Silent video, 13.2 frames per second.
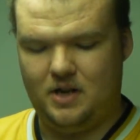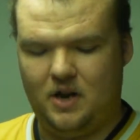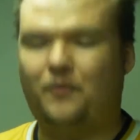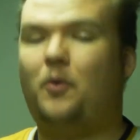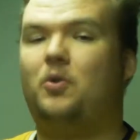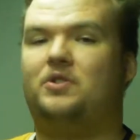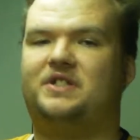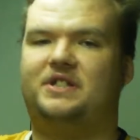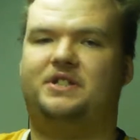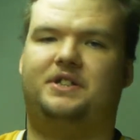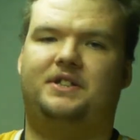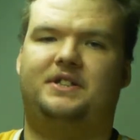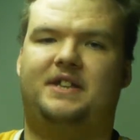Of course,
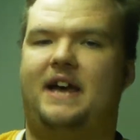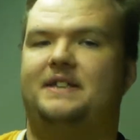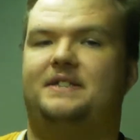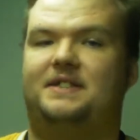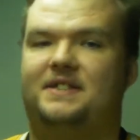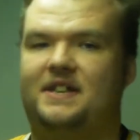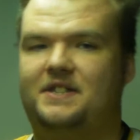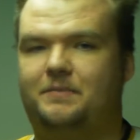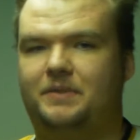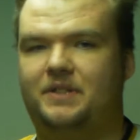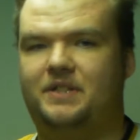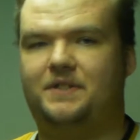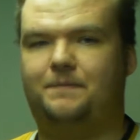each of these has
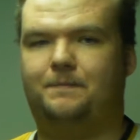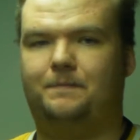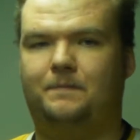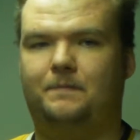assessments.